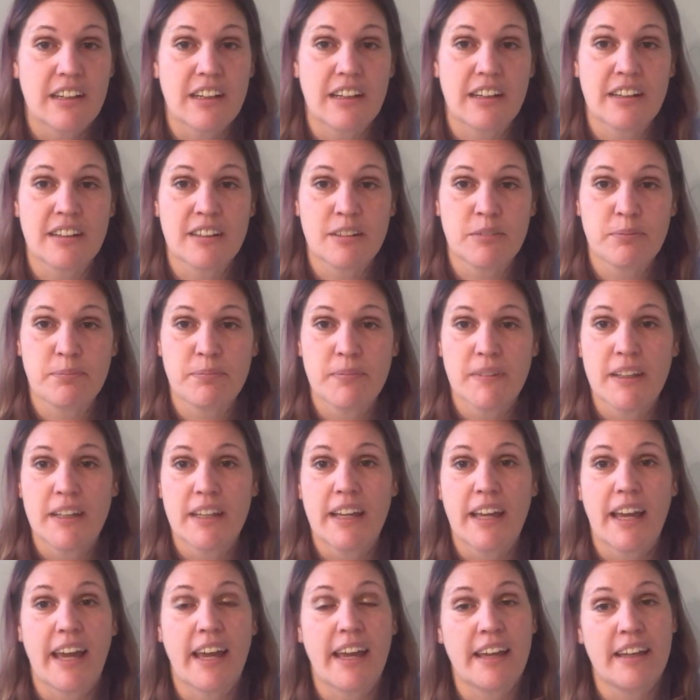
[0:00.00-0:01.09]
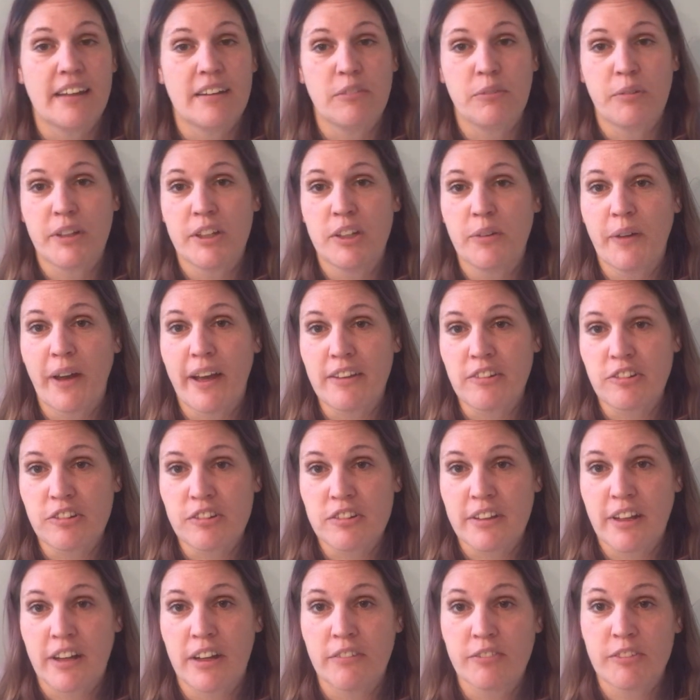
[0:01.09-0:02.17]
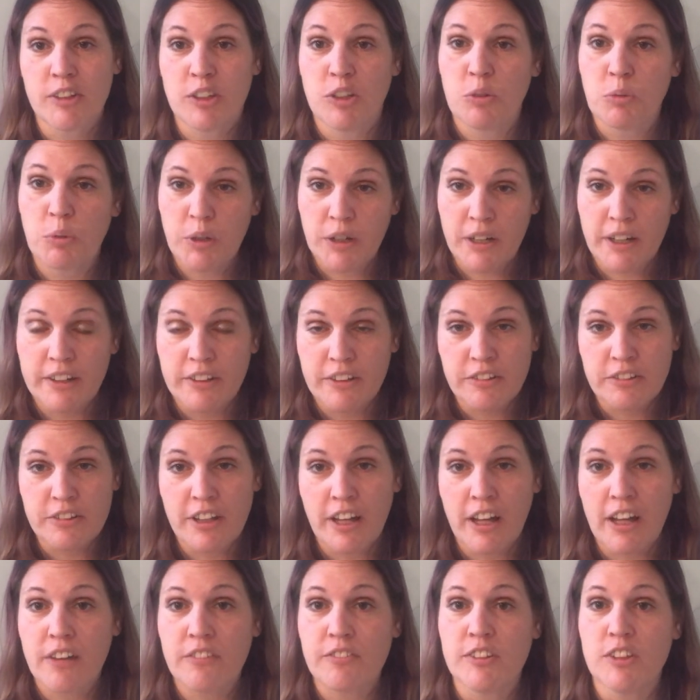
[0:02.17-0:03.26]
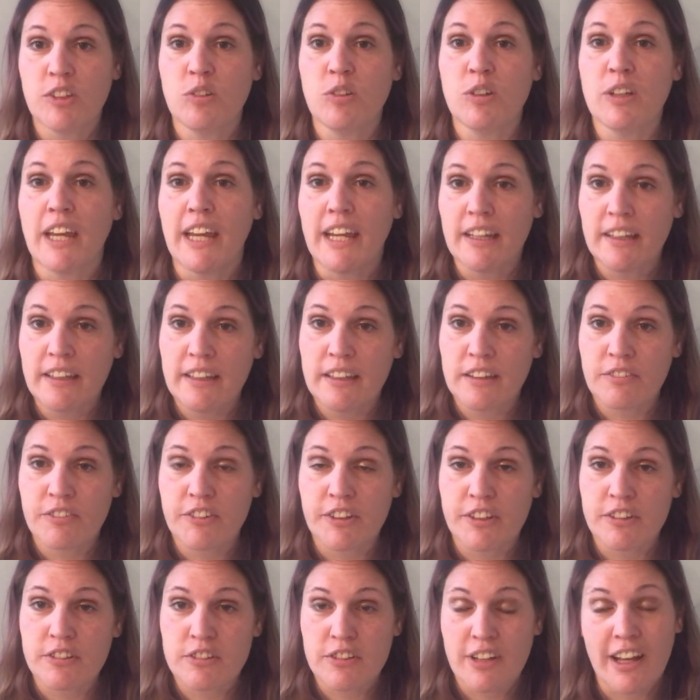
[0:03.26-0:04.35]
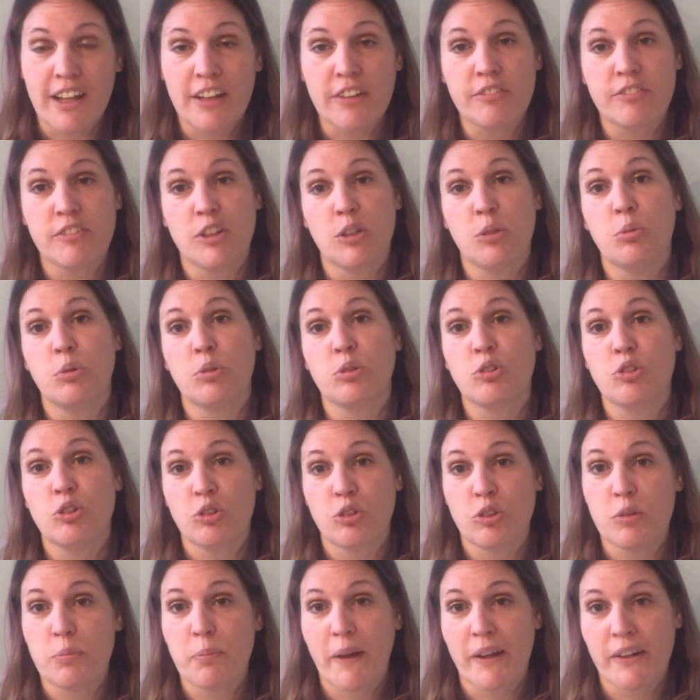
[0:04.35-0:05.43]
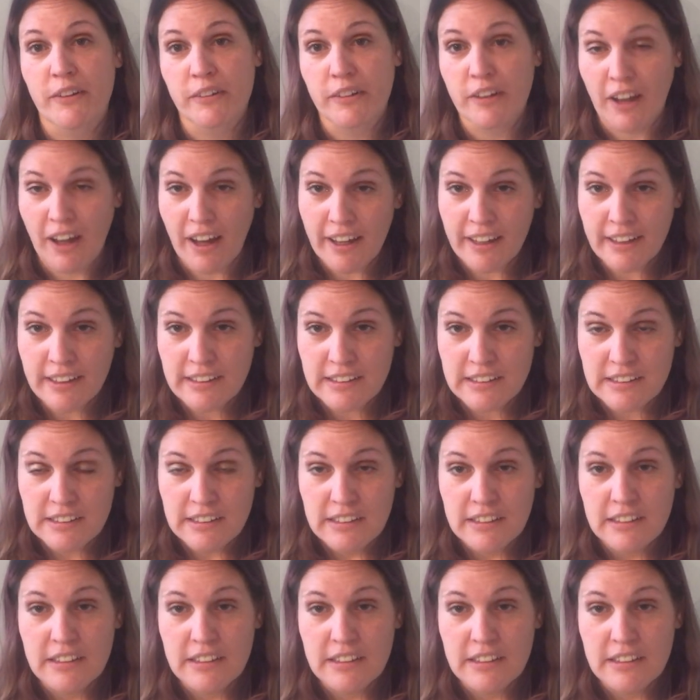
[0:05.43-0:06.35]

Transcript: Um, and when you ask yourself and you work on yourself and you gain these for yourself, you will choose better guys